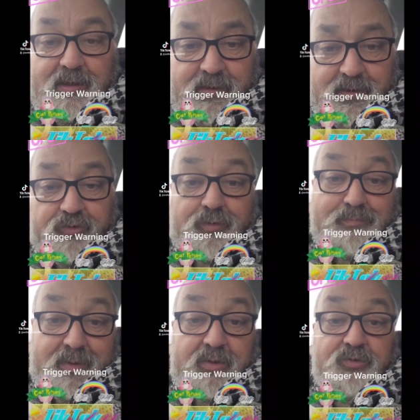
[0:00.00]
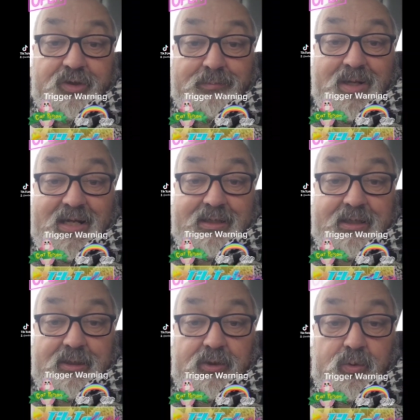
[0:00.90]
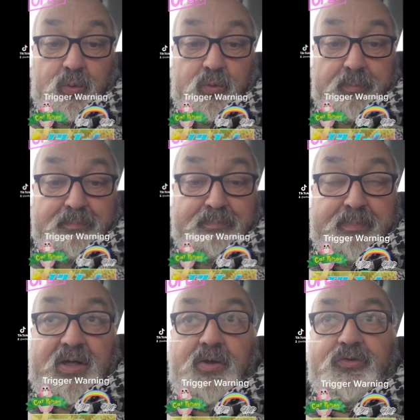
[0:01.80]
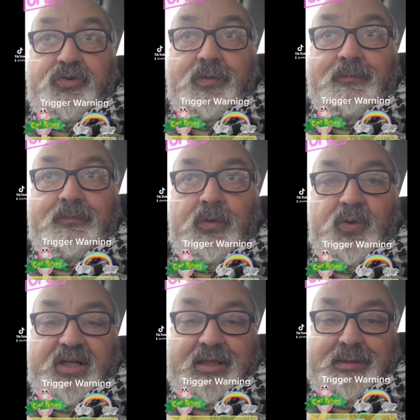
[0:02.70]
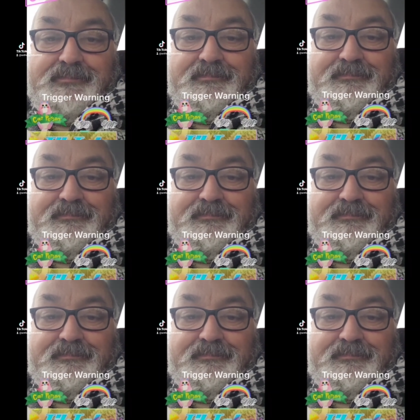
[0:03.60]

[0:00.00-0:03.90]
large imposing man called Pastor Voddie.